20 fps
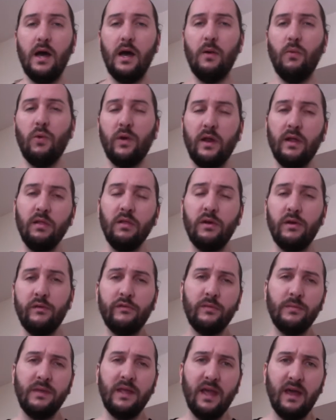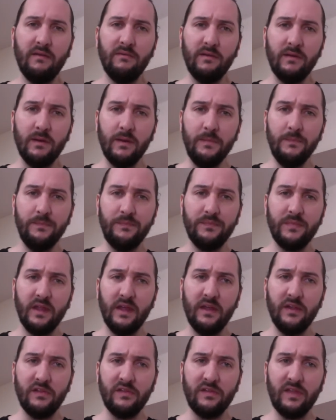what I learned from Kevin
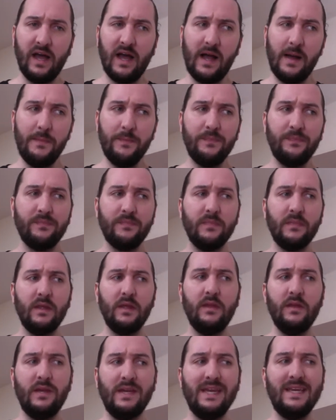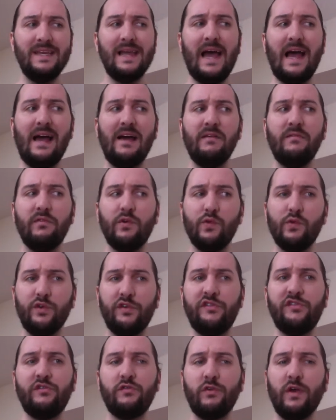is that you need to have
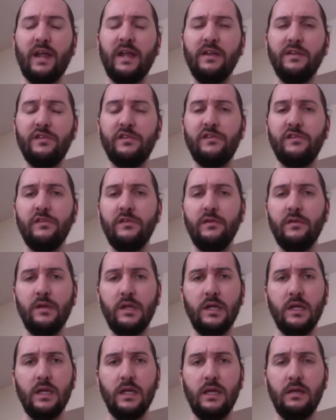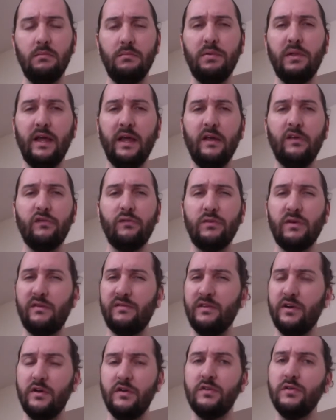restraints in place
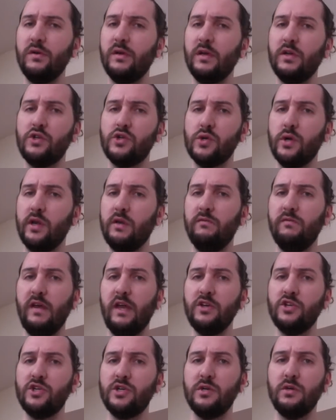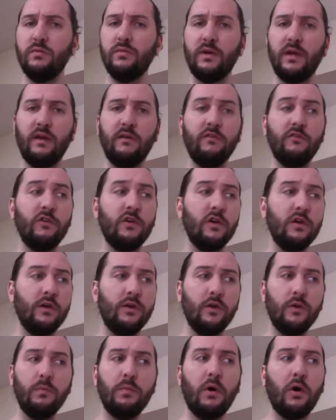whenever you're doing a joint venture, whenever
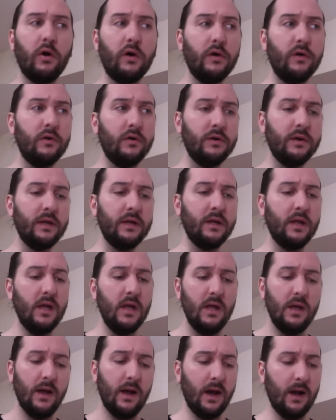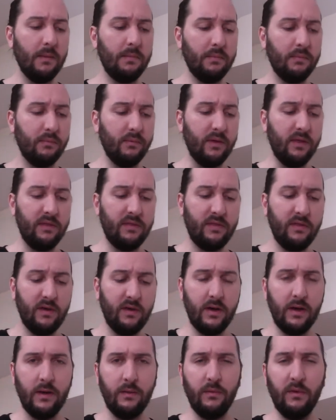you're partnering up with
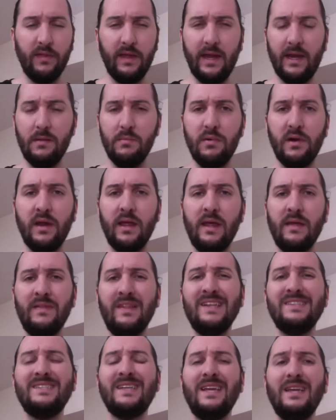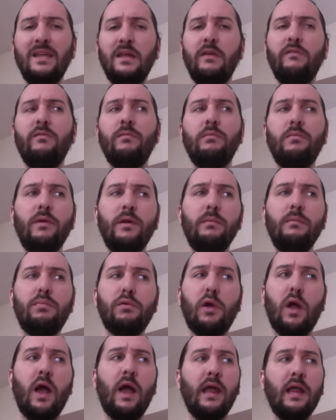anybody. And this can even be
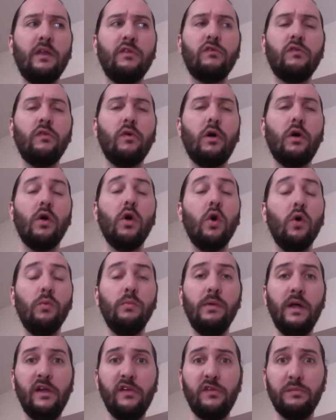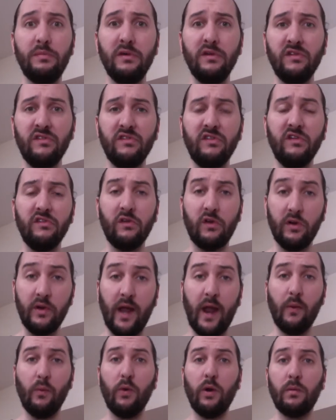brought into our home-based businesses, our
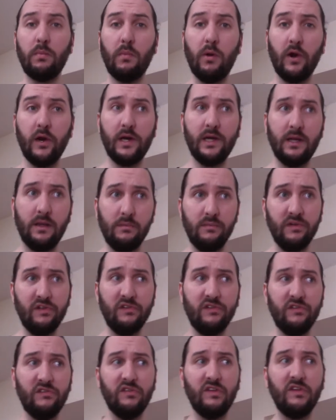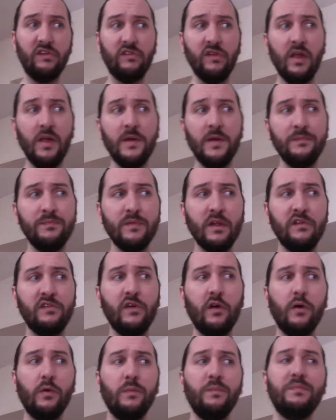network marketing businesses.
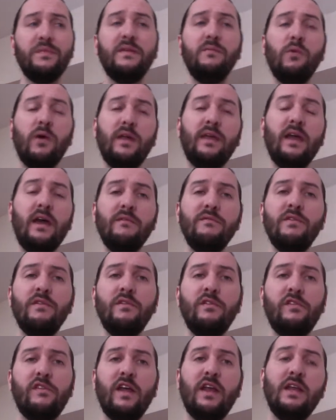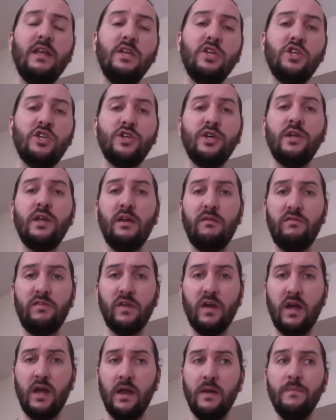So what Kevin said he should have
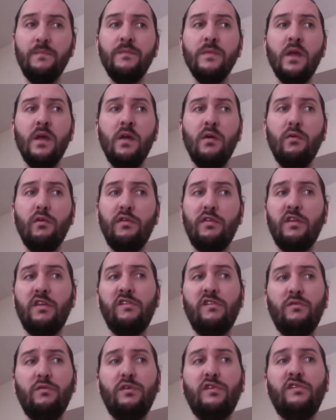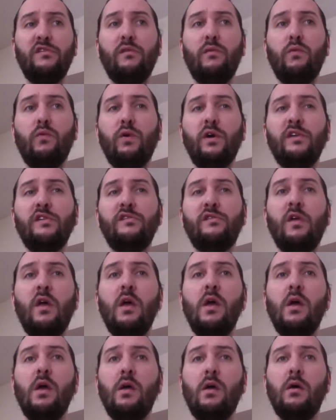done with it was
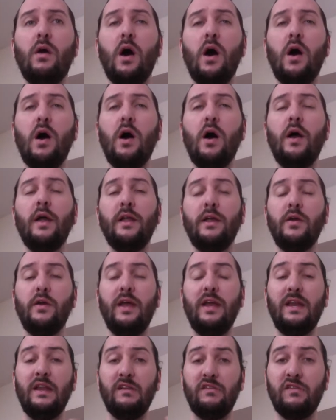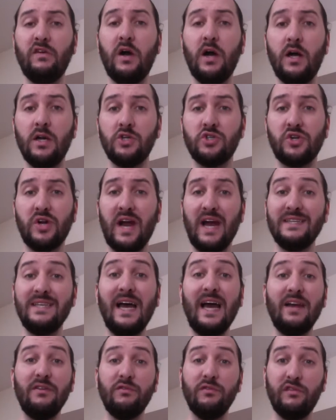in his contract
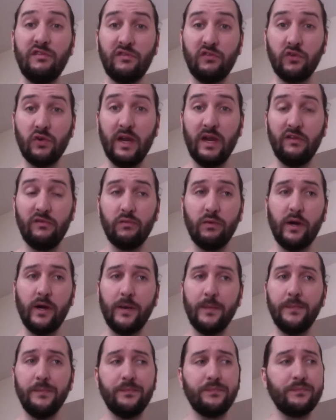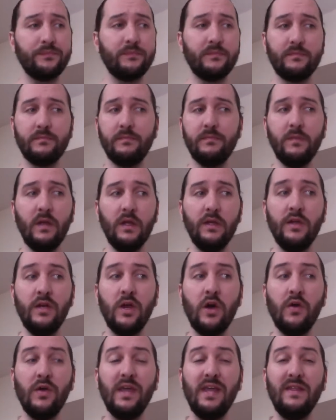had restraints where
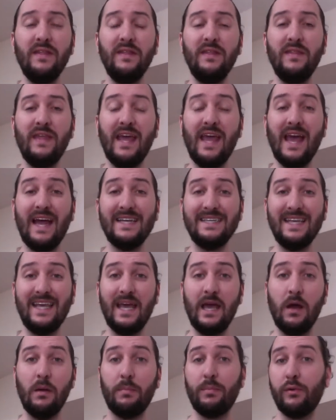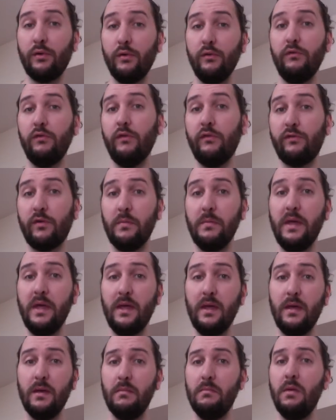they had to get approval from
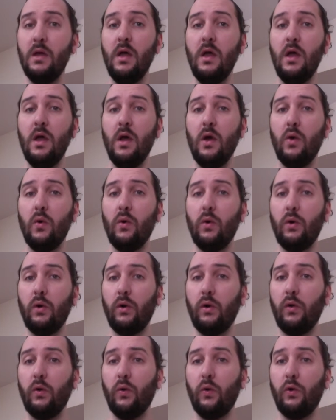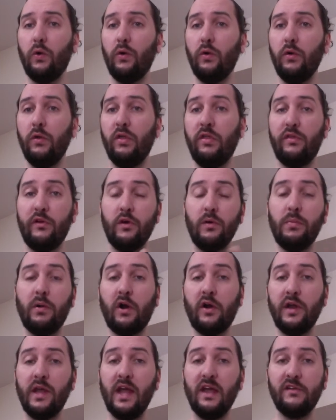him or the
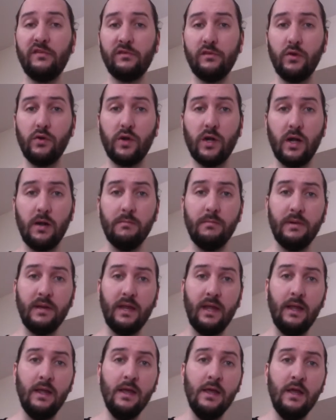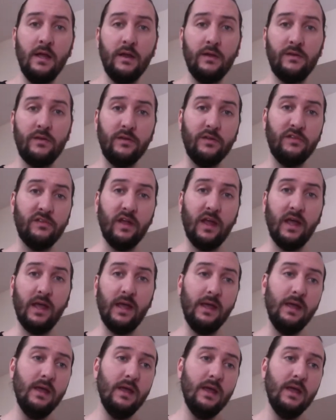third-party escrow company to
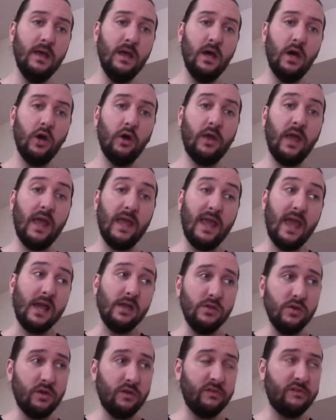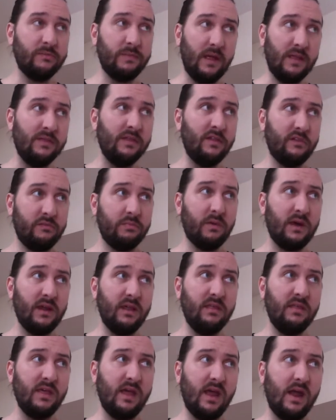say, okay, yeah, you can spend this
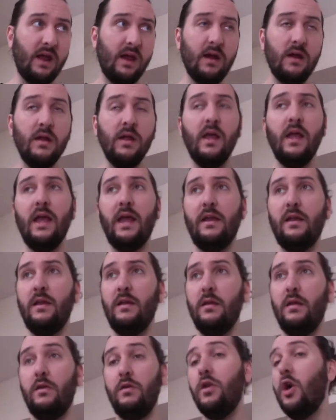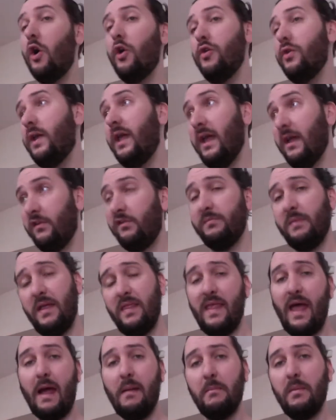money there, and no, you can't
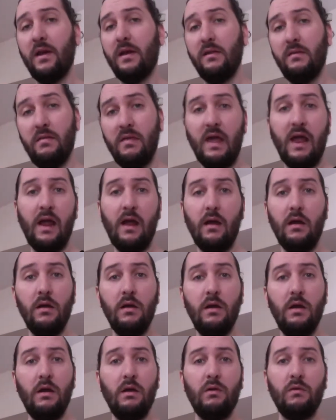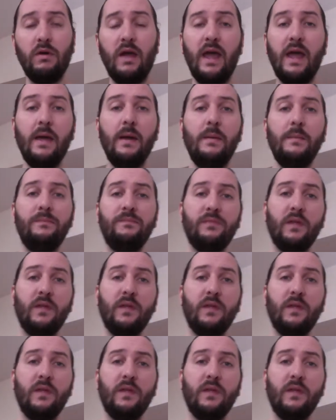spend that money there, right?